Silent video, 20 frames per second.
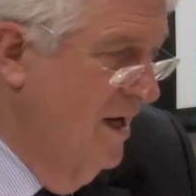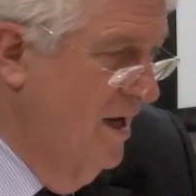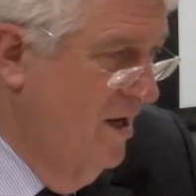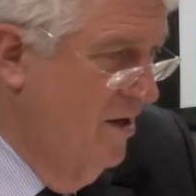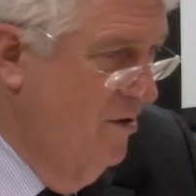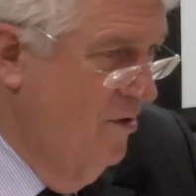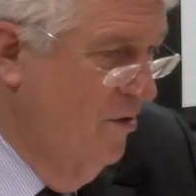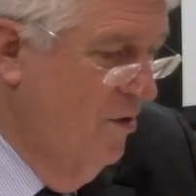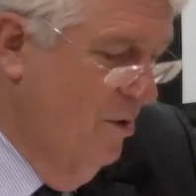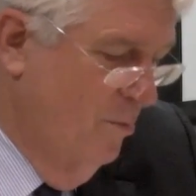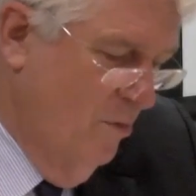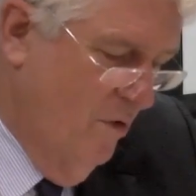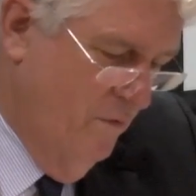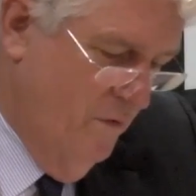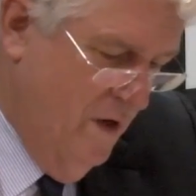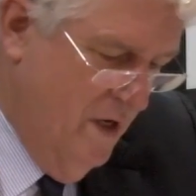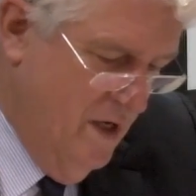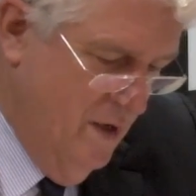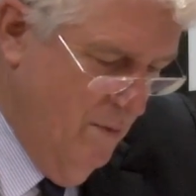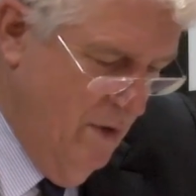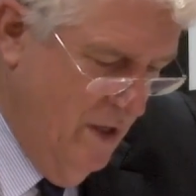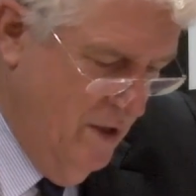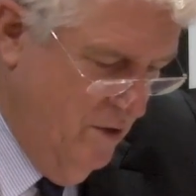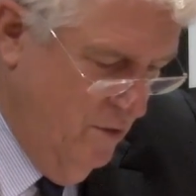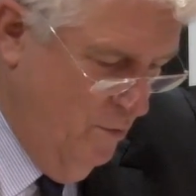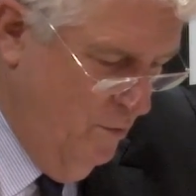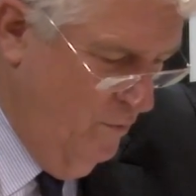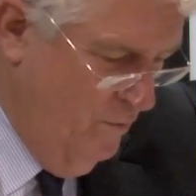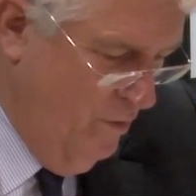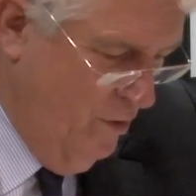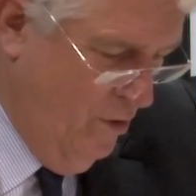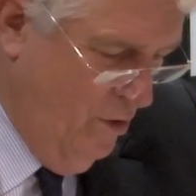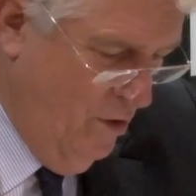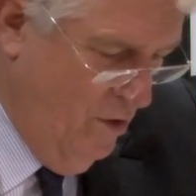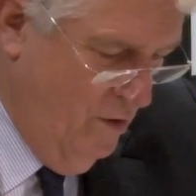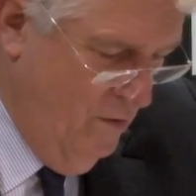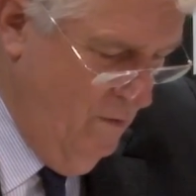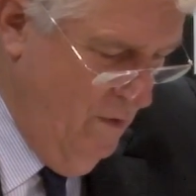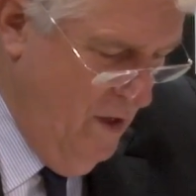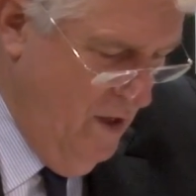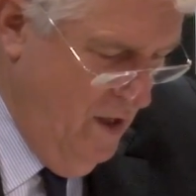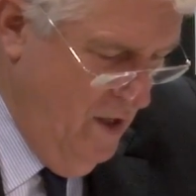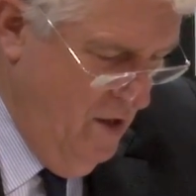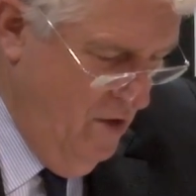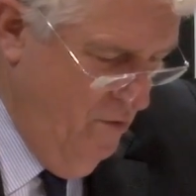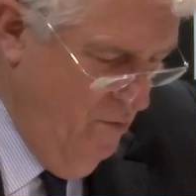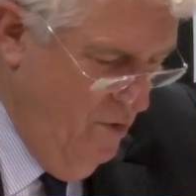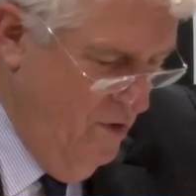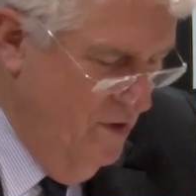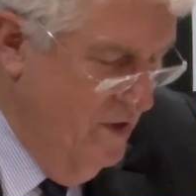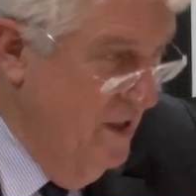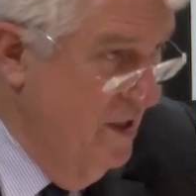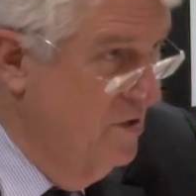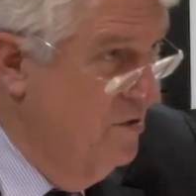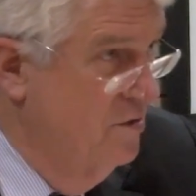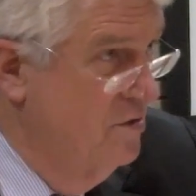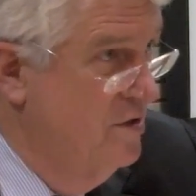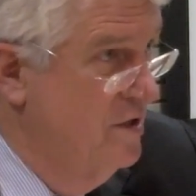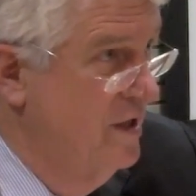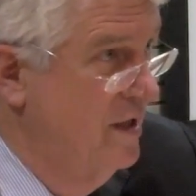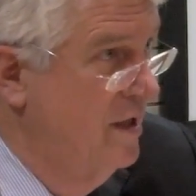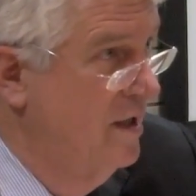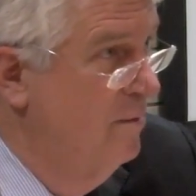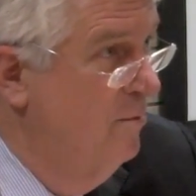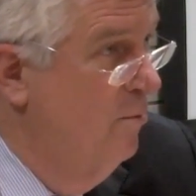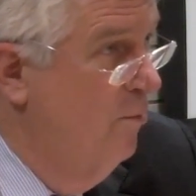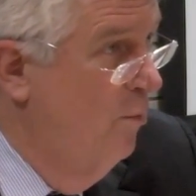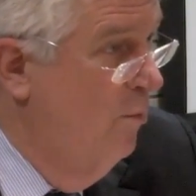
now, or a more fundamental overhaul, we will need to see.